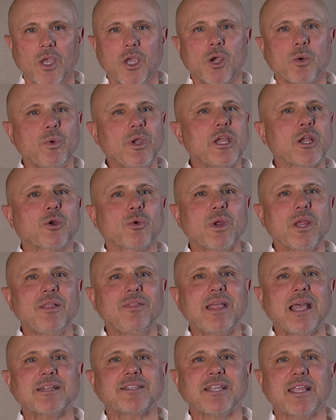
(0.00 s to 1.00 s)
We agreed
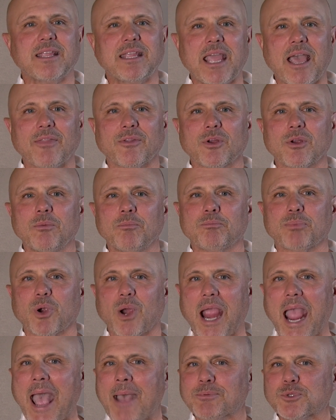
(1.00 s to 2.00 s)
that together,
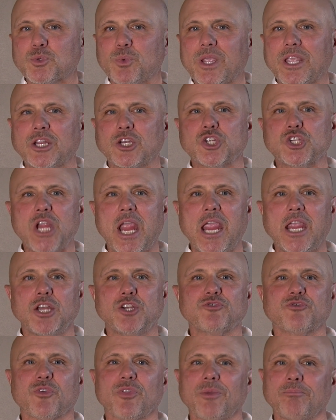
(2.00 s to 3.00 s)
perhaps we can
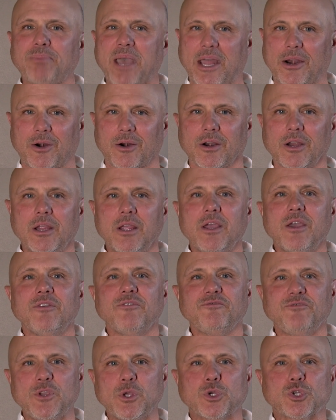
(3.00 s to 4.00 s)
change for the better
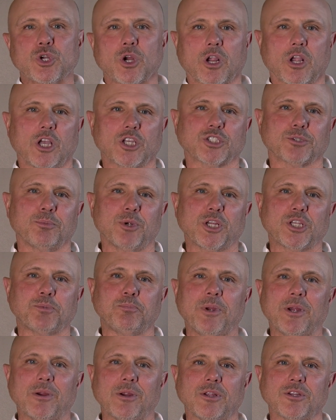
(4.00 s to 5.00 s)
future customer
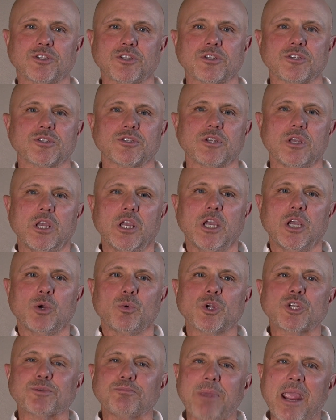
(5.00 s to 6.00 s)
experiences,
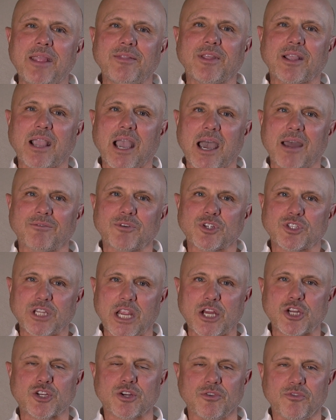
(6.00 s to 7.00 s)
which made the
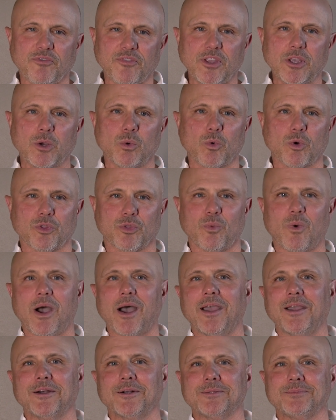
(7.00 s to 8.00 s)
conversation feel
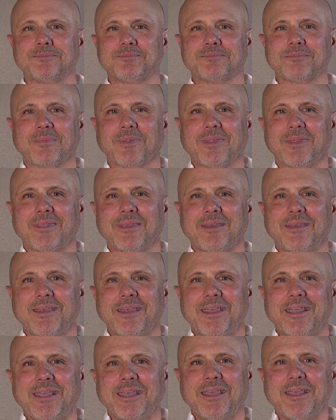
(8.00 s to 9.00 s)
worthwhile.
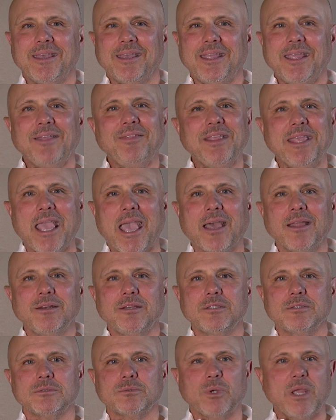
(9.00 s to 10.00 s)
In the
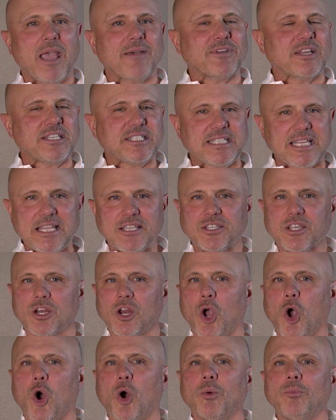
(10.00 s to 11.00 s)
end, we have a decent
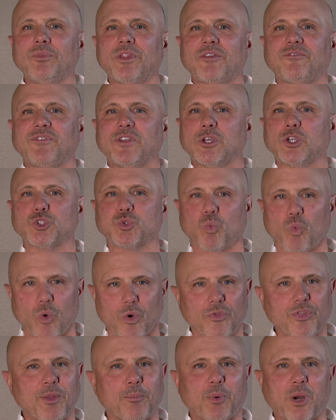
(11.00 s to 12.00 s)
home that feels
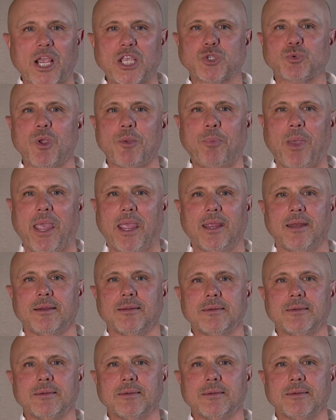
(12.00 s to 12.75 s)
worth the price we paid,